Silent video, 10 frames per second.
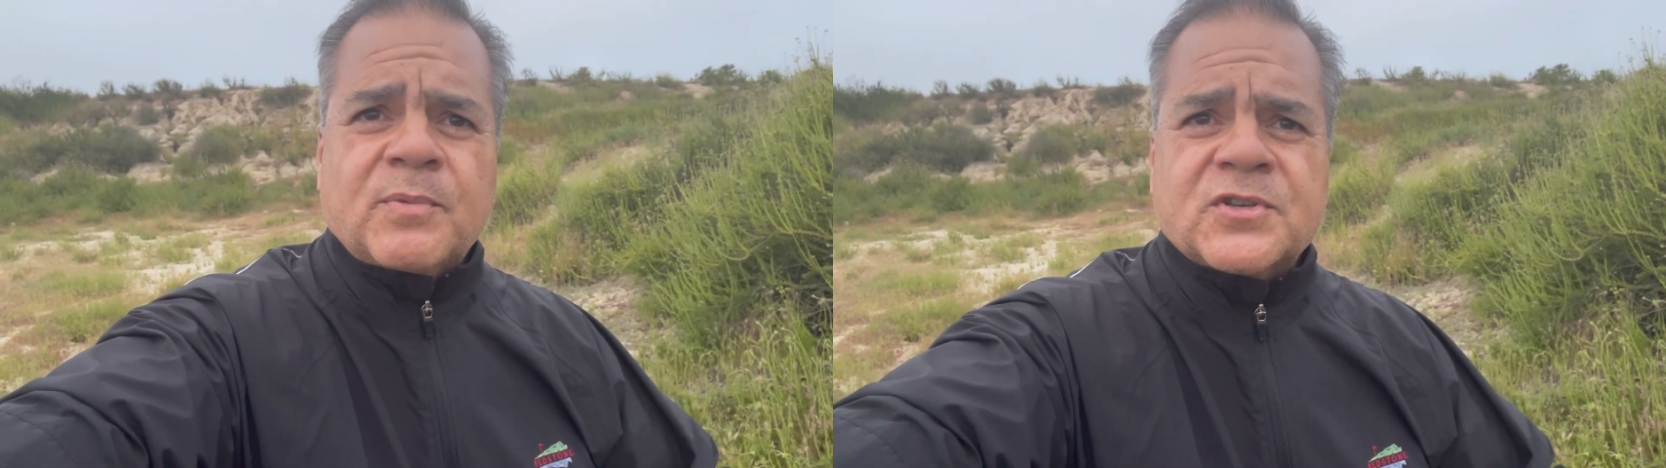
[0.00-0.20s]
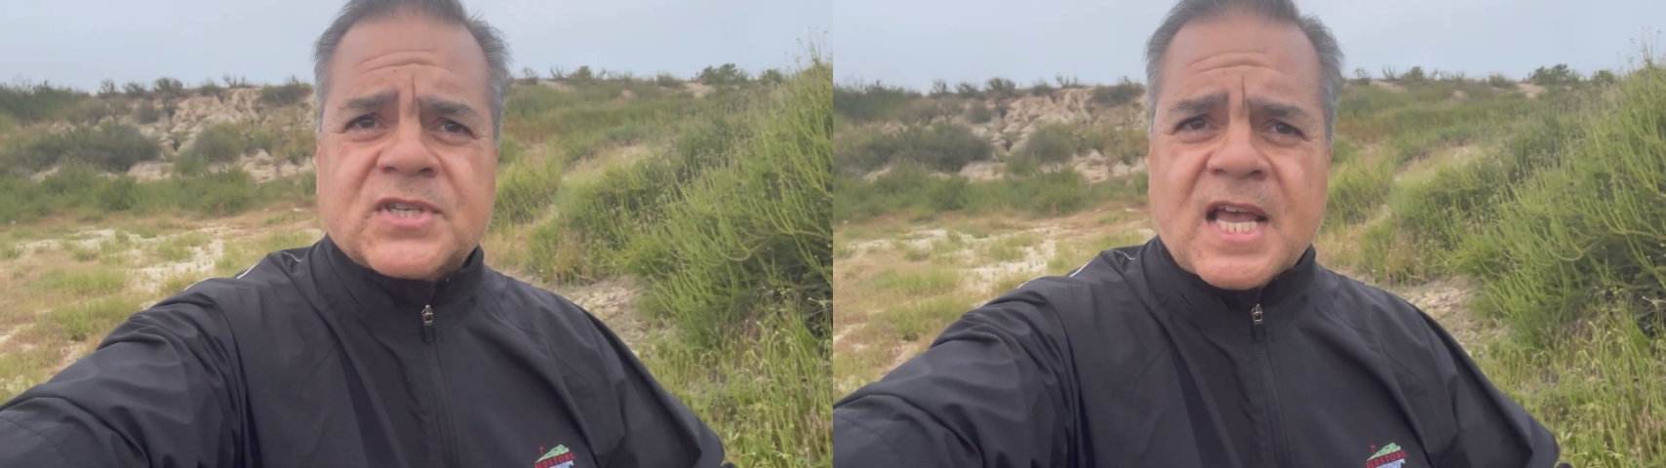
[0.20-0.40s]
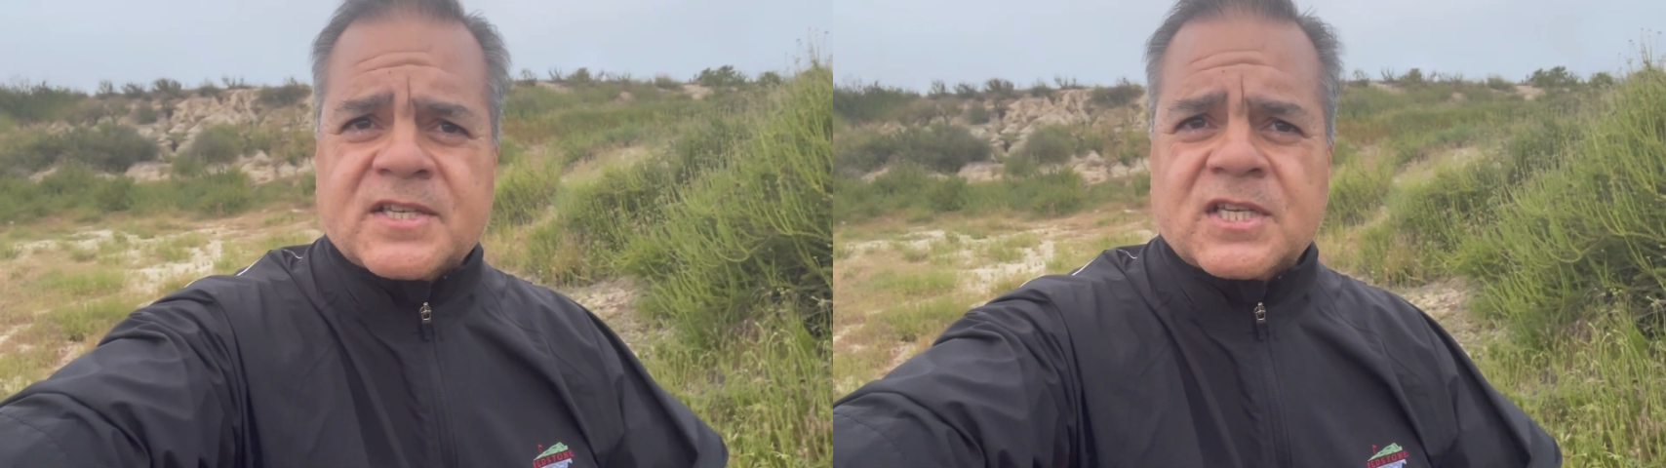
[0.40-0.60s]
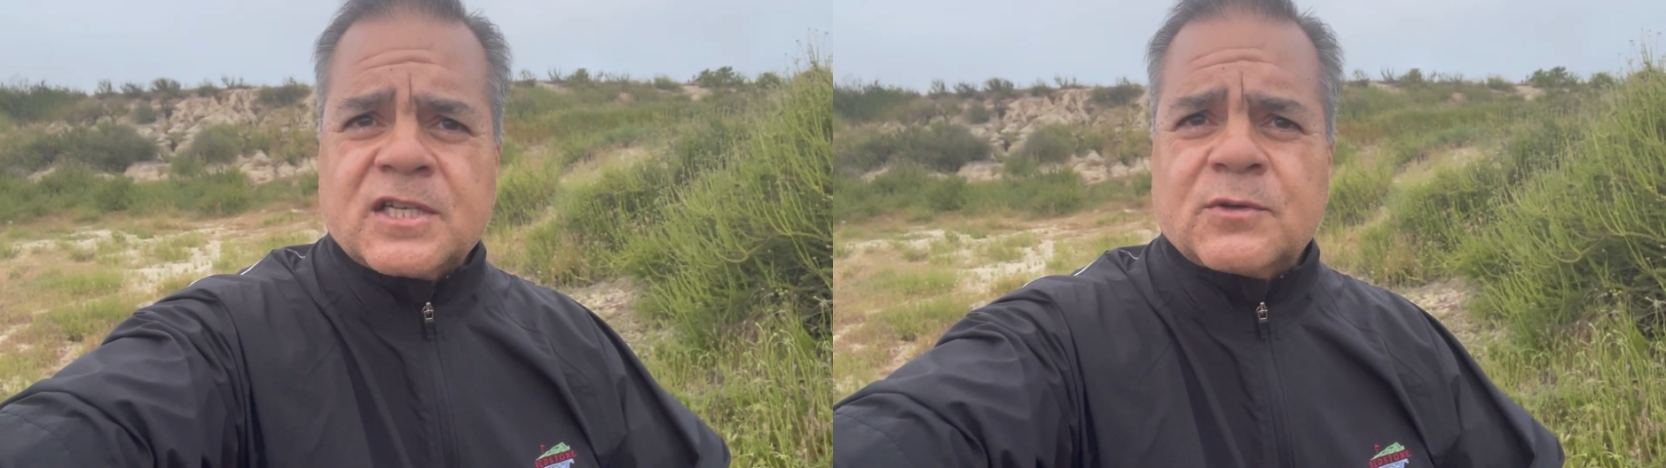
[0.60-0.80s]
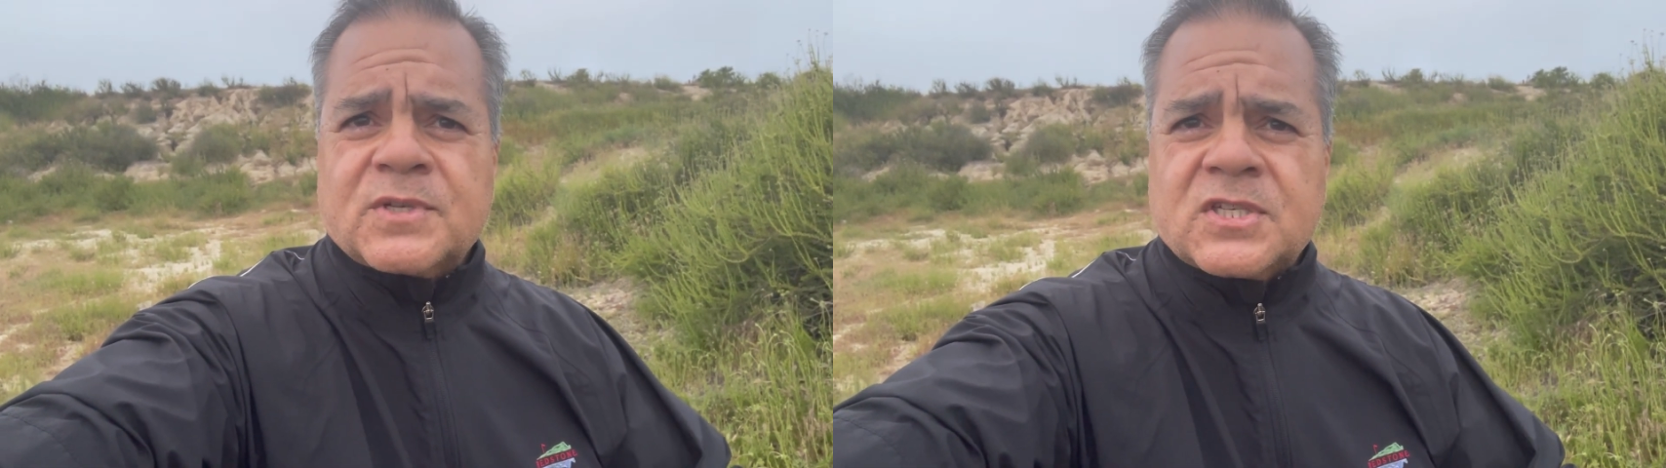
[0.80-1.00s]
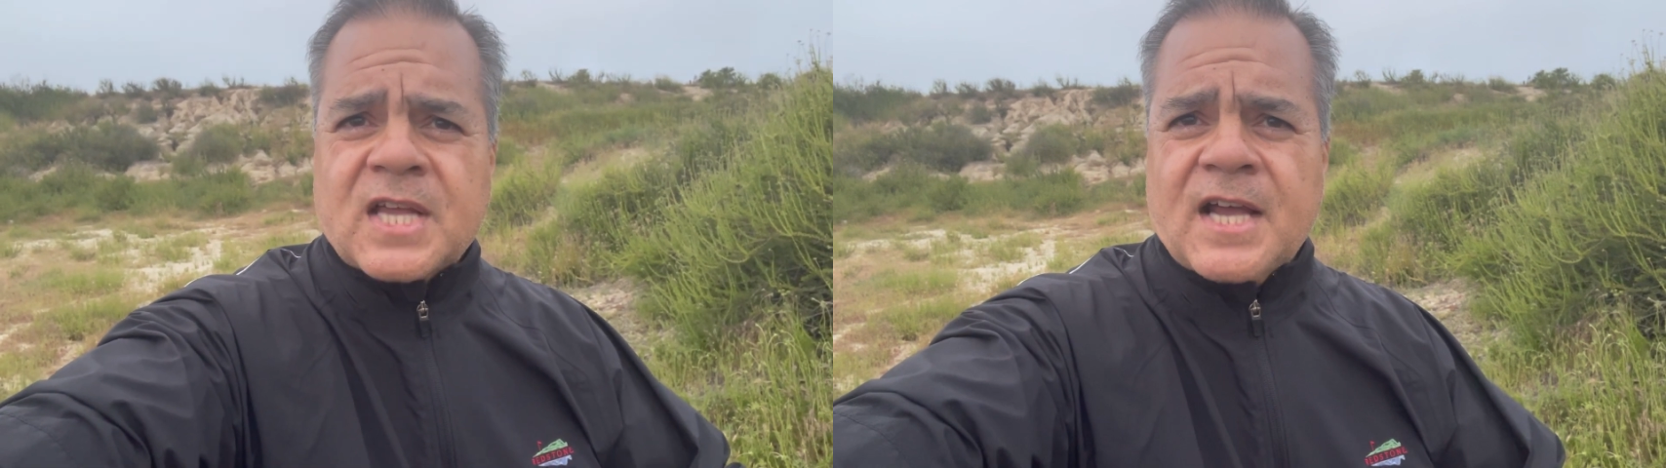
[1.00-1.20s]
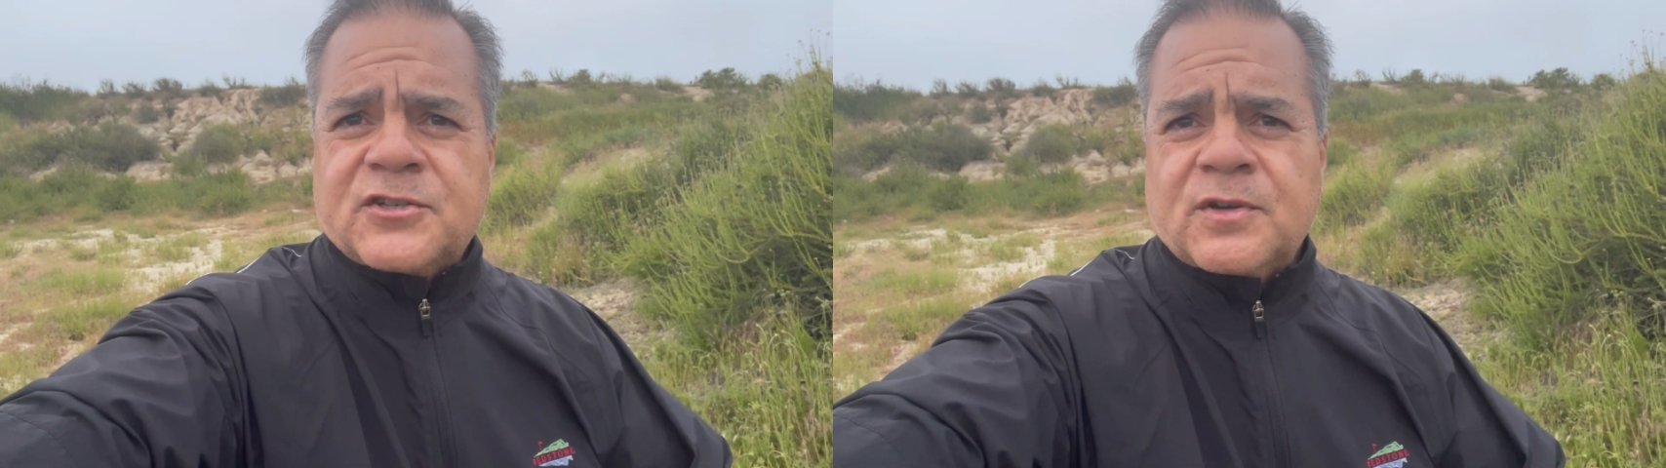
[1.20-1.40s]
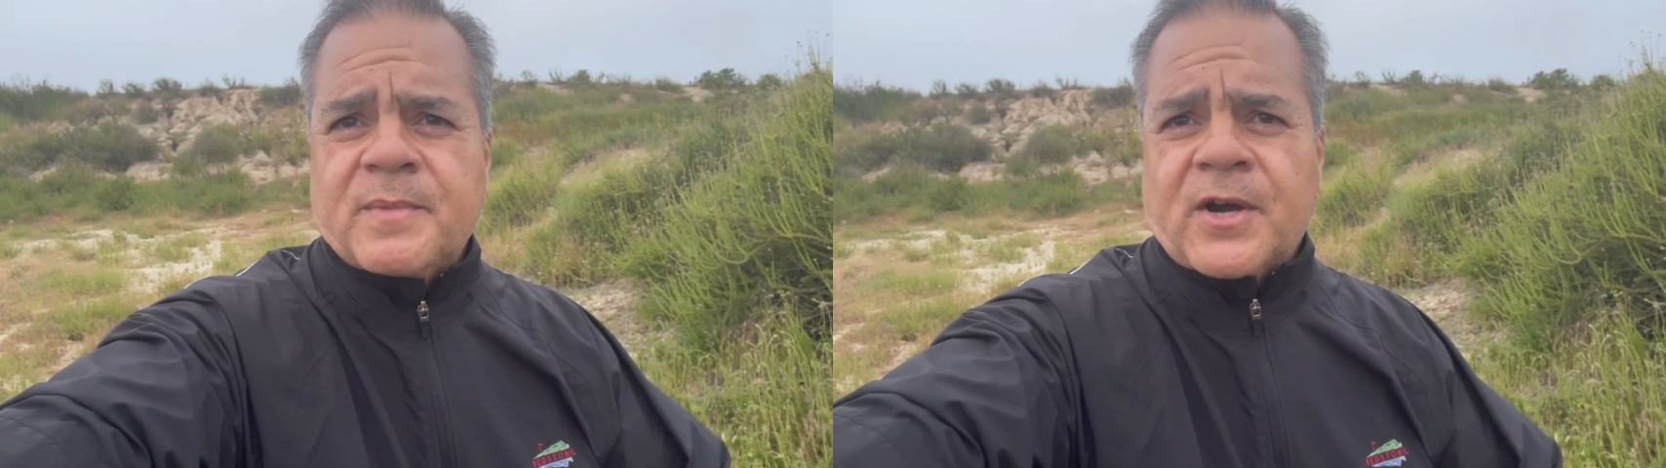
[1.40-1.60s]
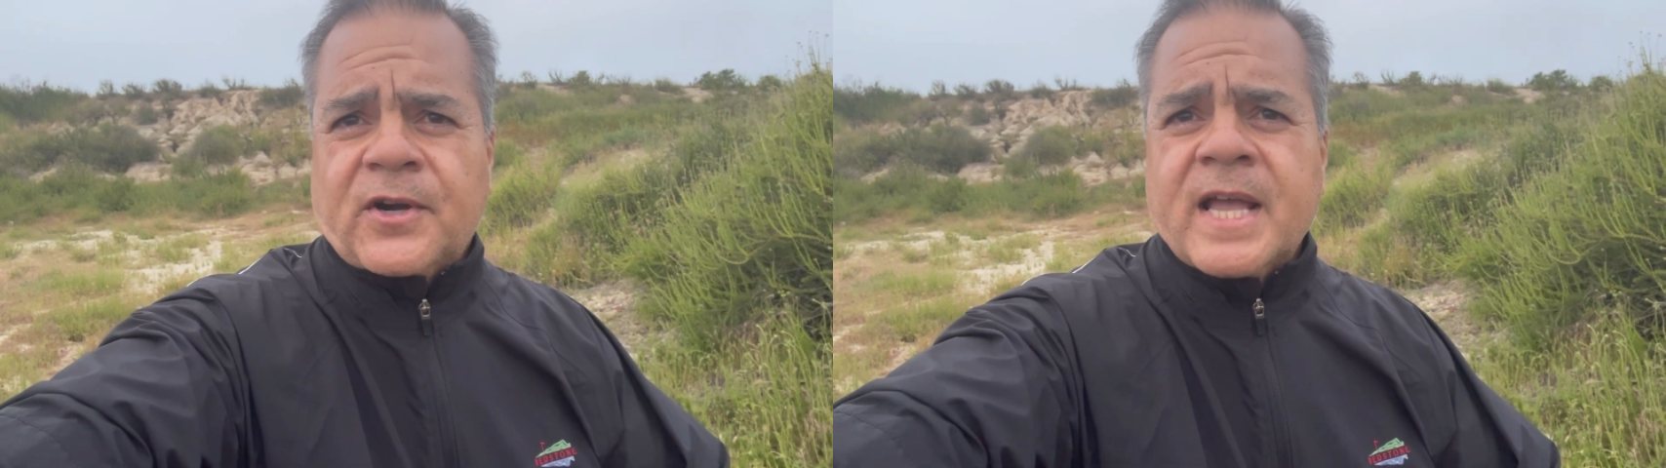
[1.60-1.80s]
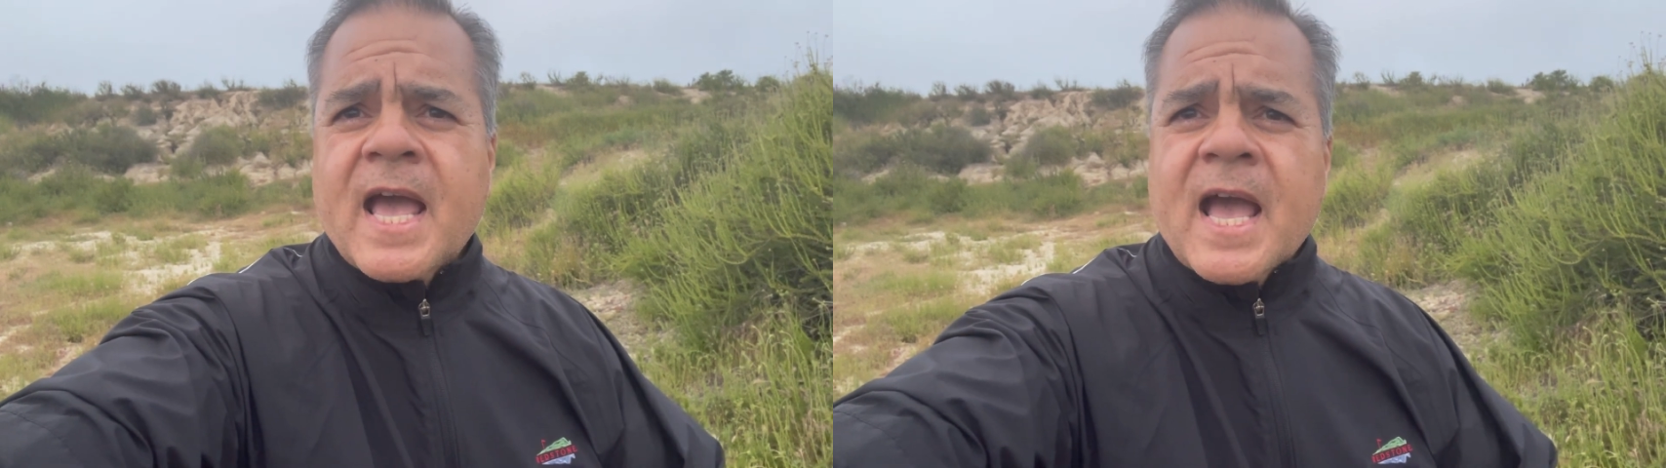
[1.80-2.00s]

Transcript: processing to a statue of Mary